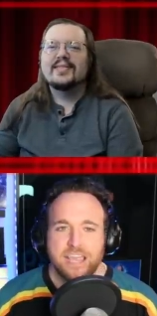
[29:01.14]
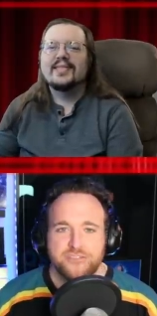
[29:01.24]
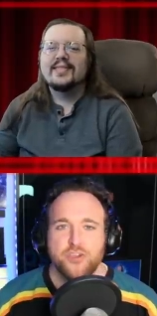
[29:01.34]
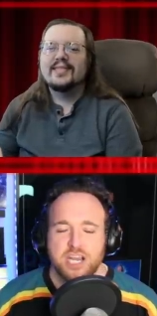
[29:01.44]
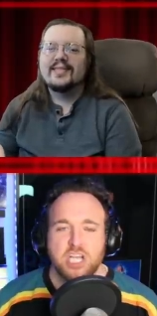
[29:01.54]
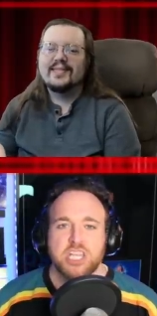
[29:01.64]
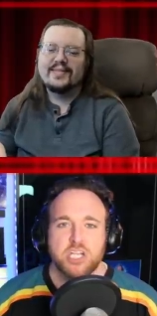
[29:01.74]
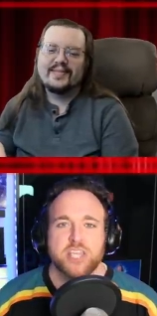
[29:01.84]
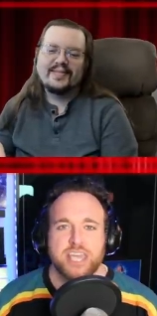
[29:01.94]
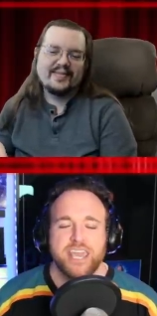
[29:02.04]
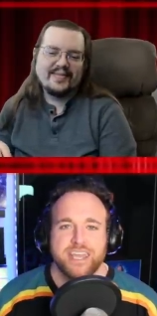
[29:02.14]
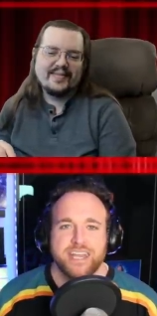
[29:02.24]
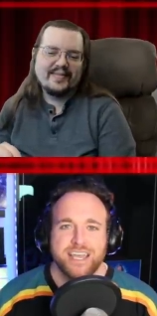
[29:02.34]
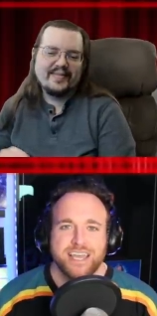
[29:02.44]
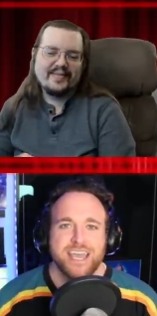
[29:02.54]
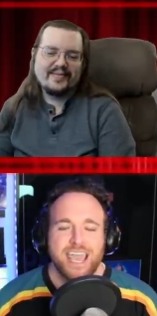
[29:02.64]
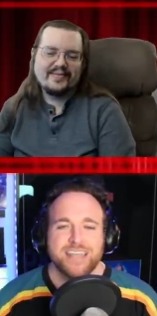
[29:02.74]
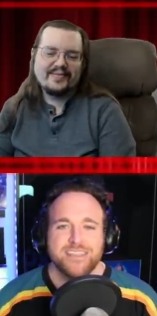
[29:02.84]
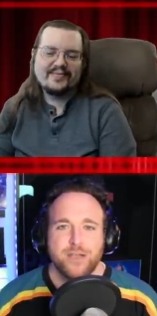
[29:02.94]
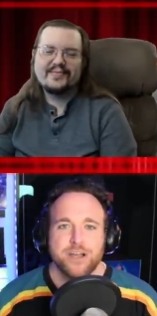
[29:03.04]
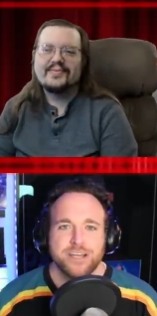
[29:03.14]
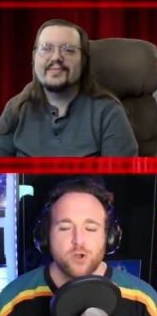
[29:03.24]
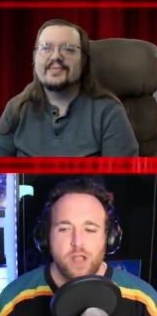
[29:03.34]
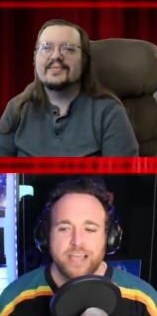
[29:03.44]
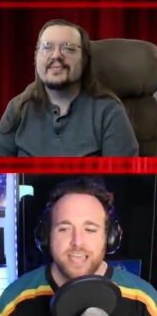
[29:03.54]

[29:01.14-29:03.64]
Speaker 1: if you had a little kid and they wanted to ride